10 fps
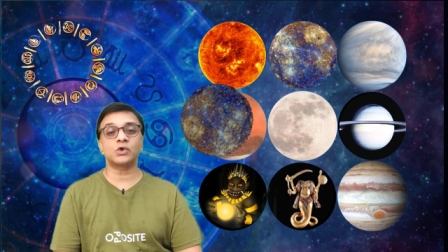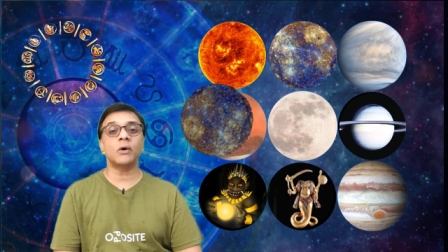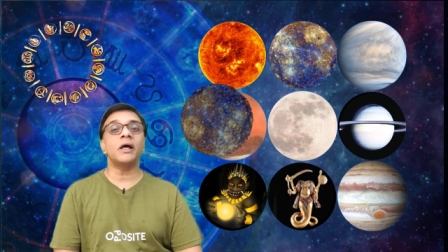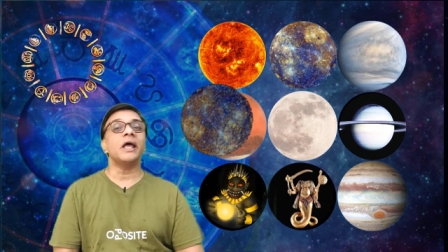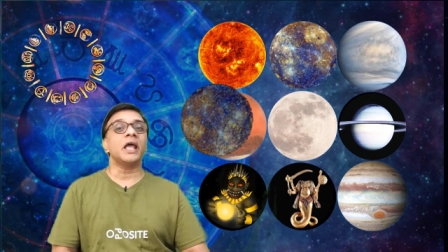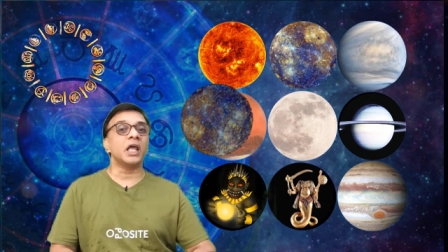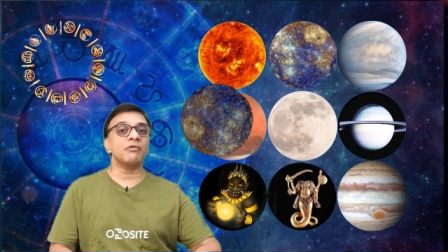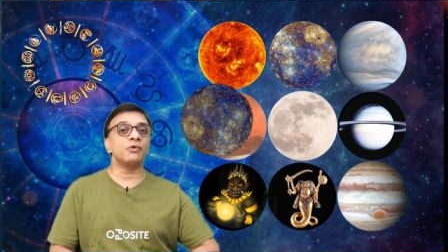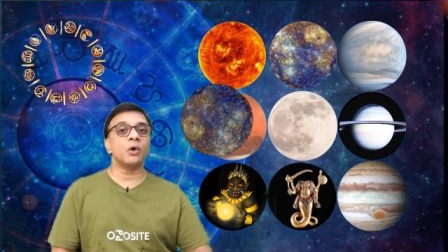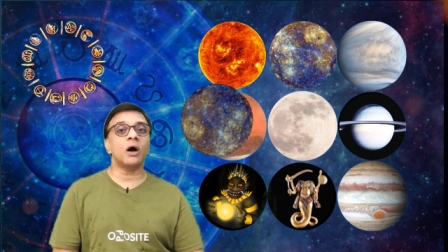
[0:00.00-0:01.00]
So
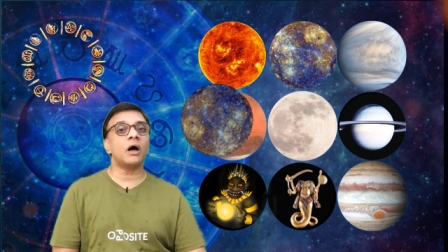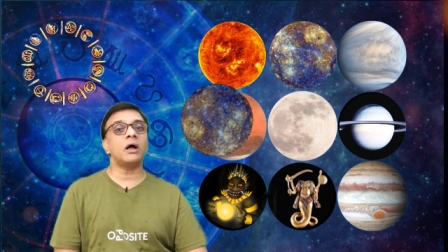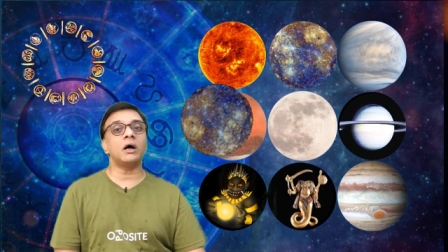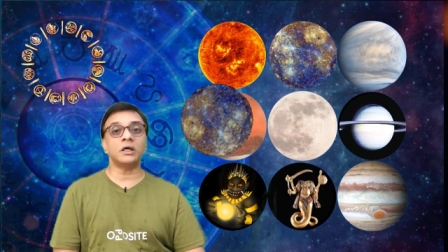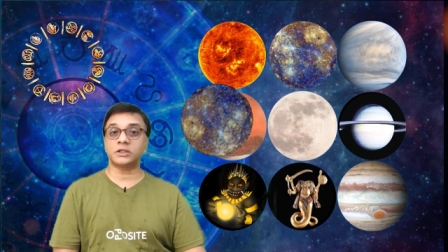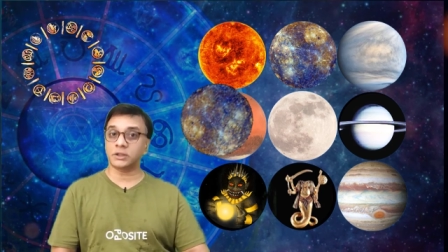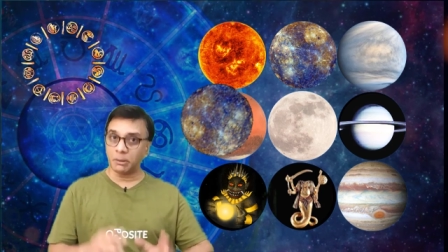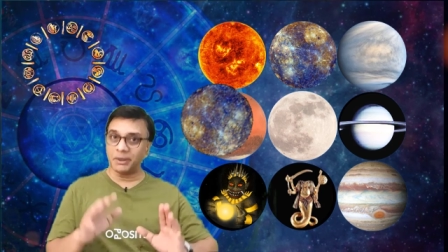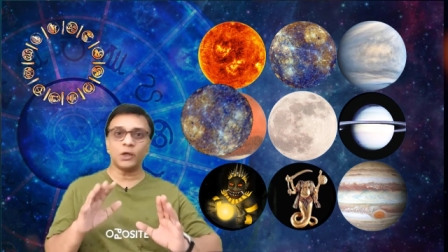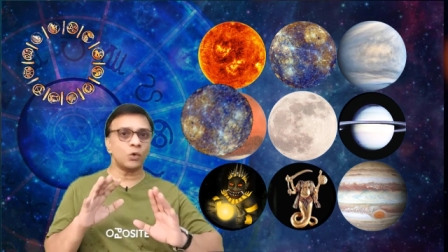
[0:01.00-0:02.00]
if you are a,
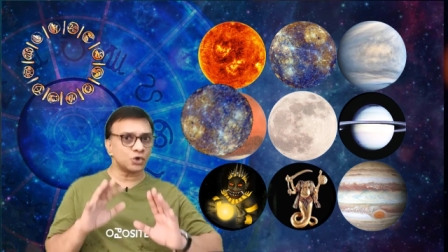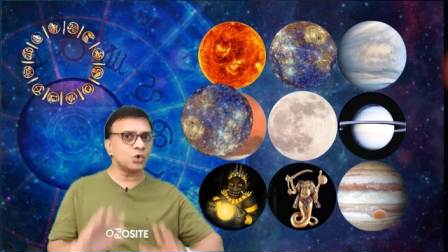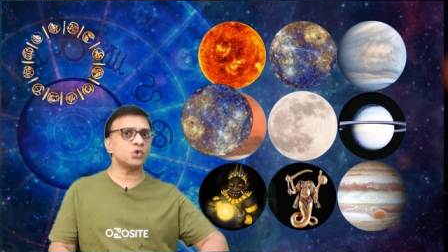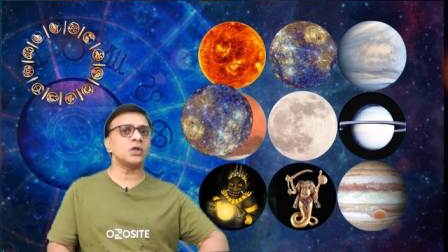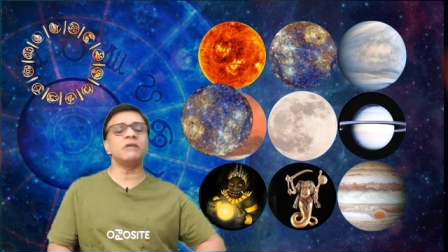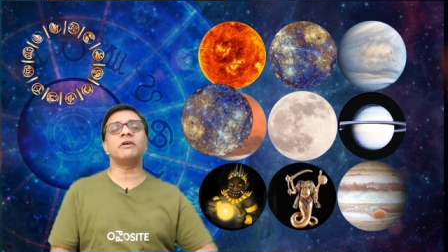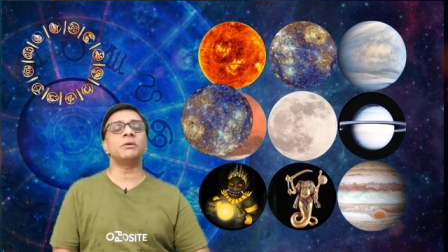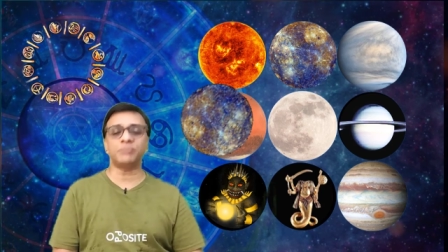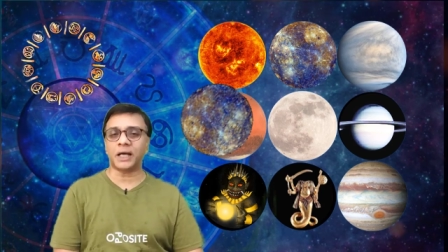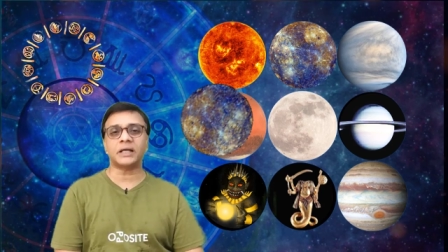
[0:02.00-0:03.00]
somebody who is usually
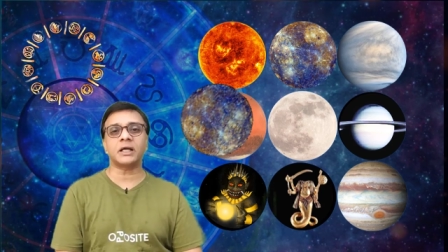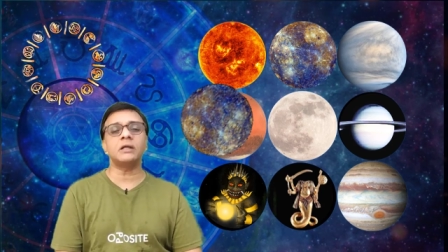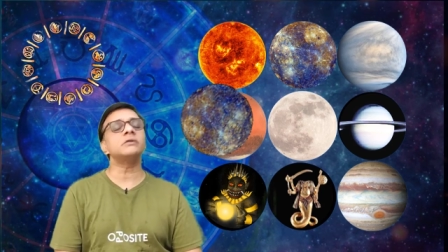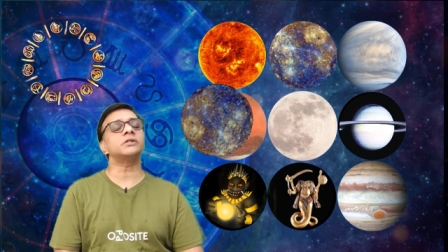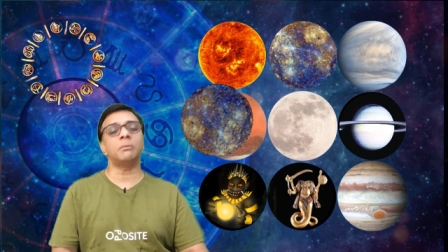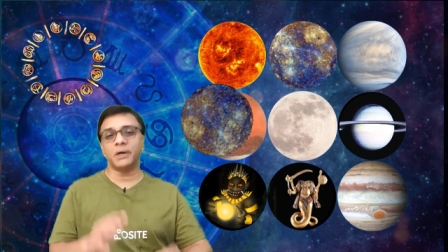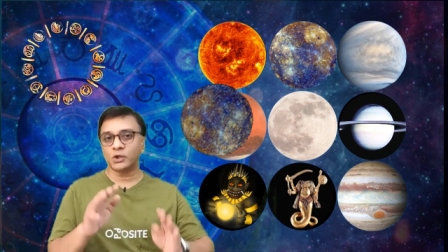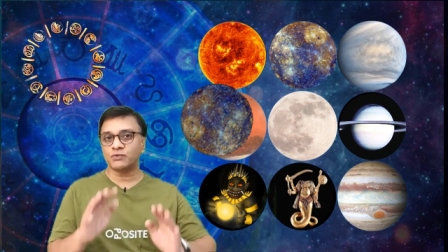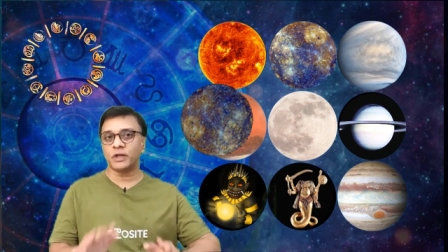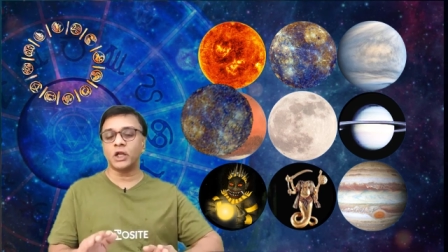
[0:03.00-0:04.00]
very practical,
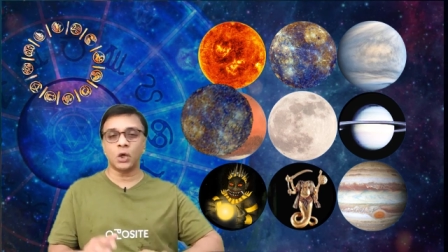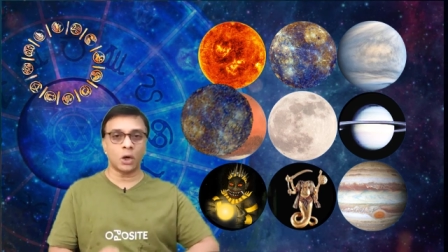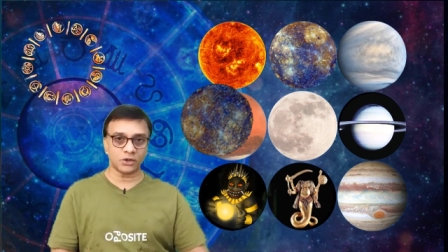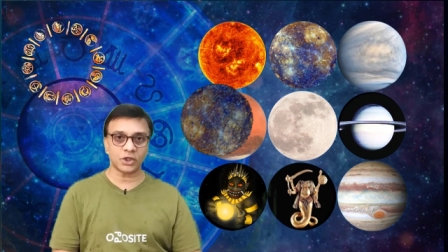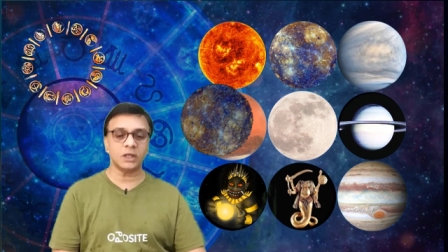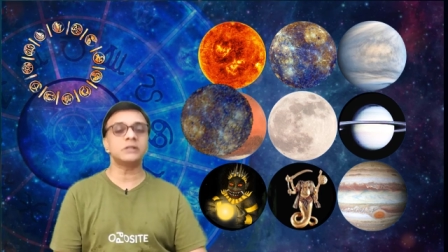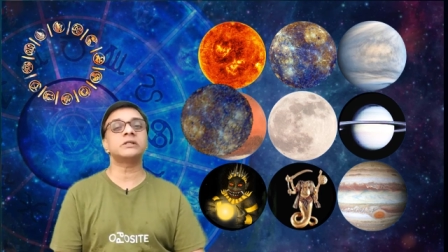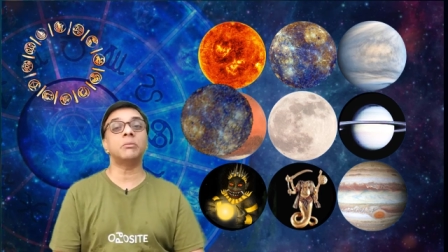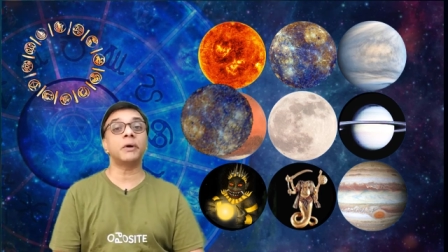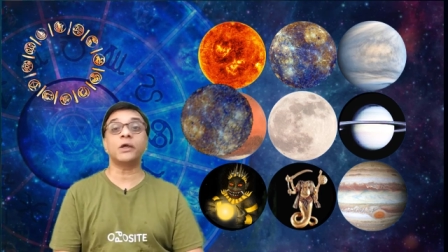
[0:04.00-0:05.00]
somebody who is very logical,
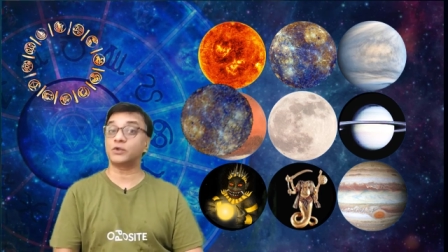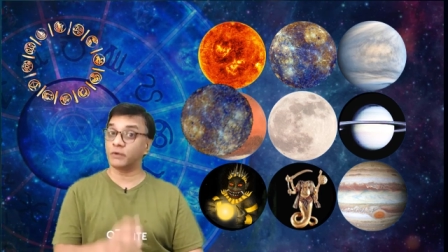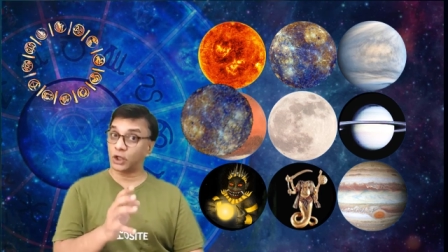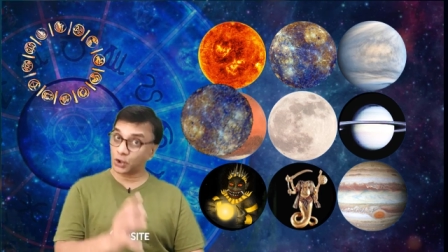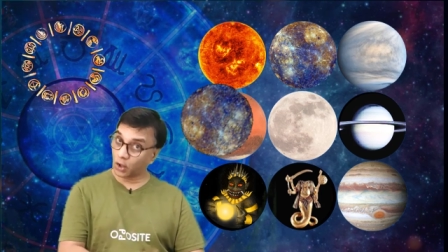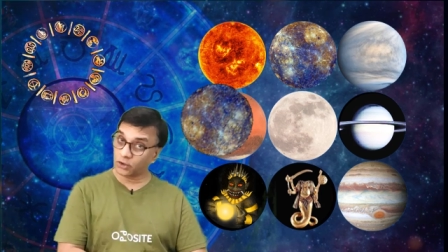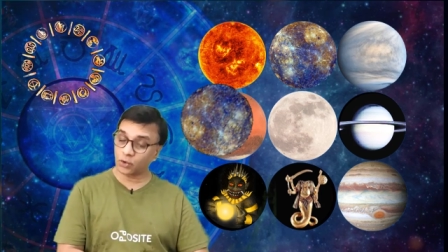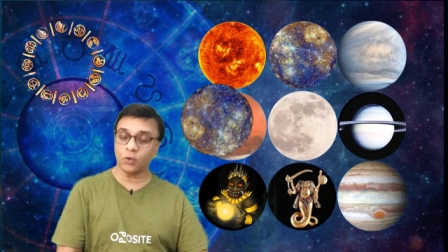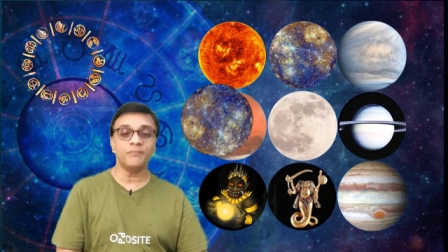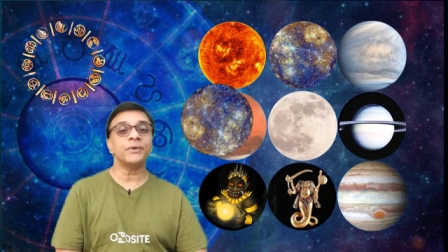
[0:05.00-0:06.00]
somebody who is very
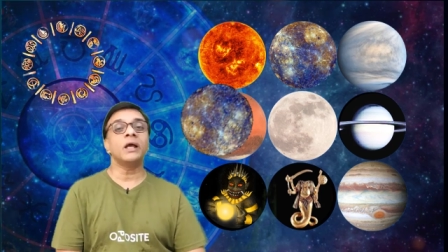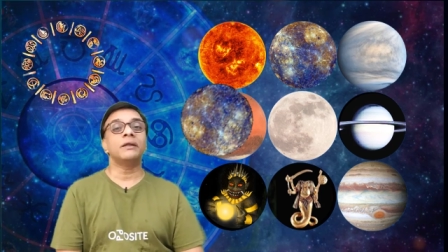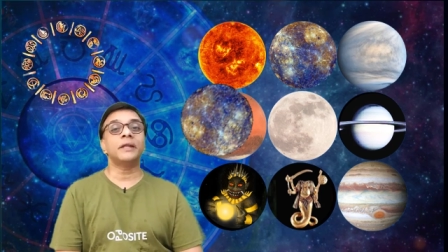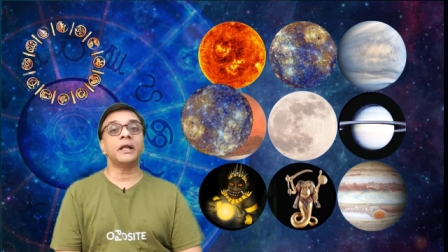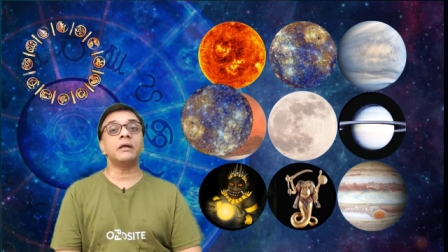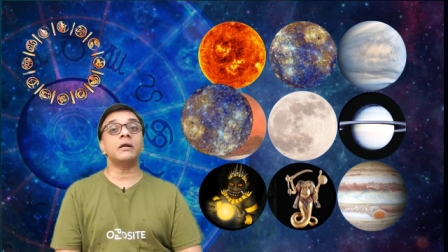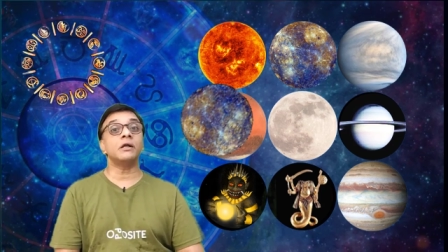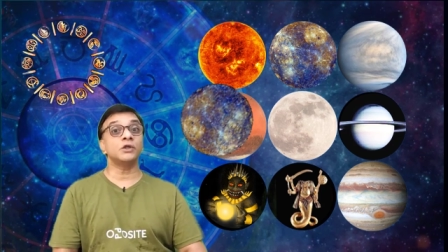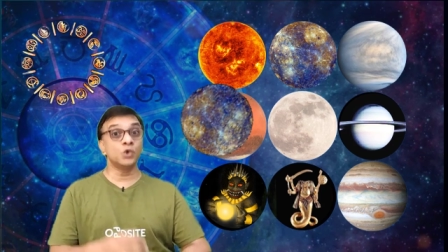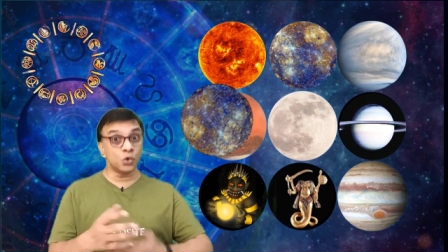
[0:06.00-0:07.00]
thought through, then
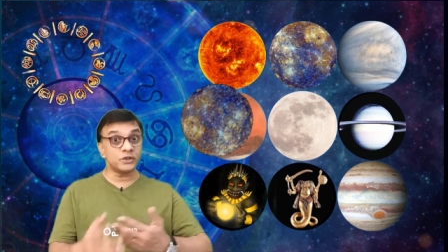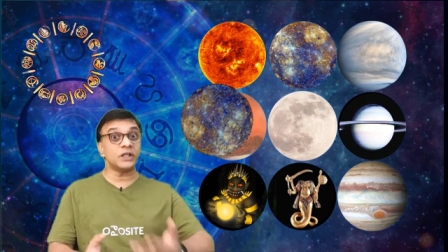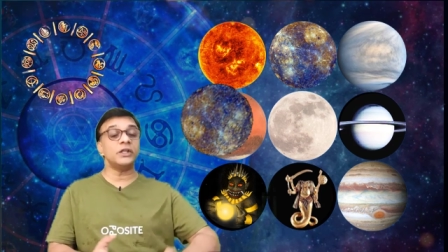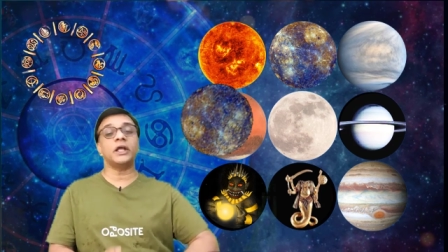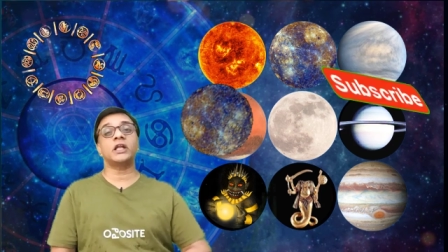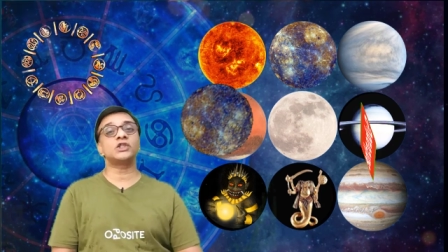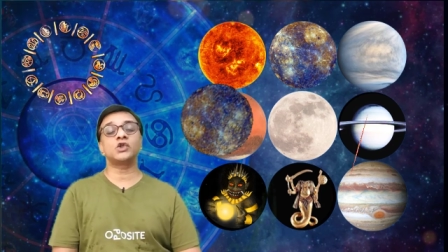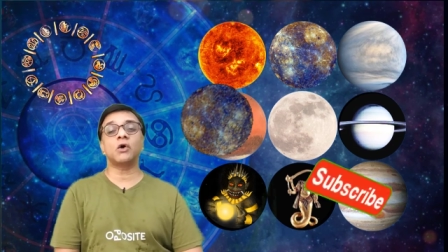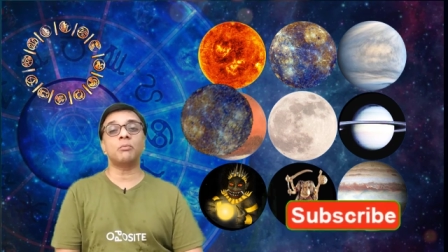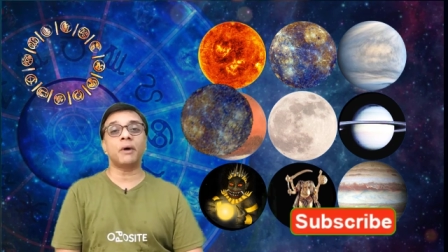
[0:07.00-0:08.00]
using the
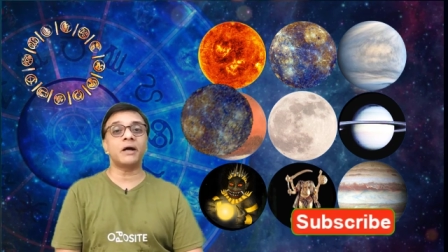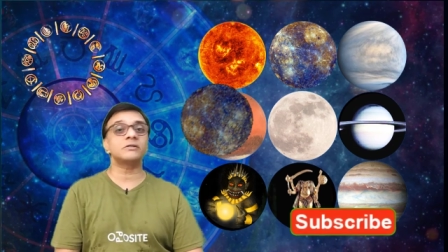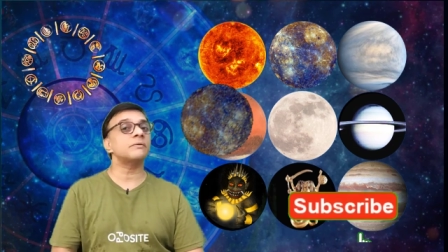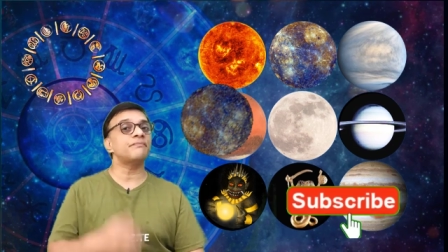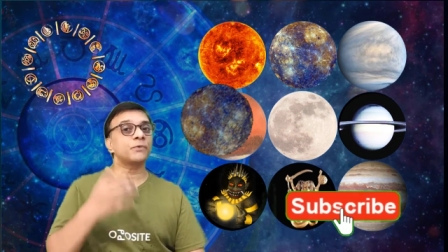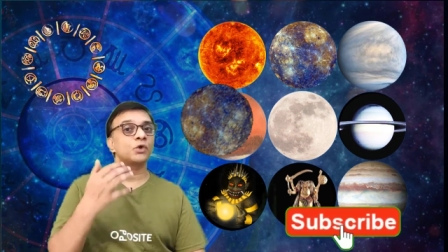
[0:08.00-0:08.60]
energy of Mars,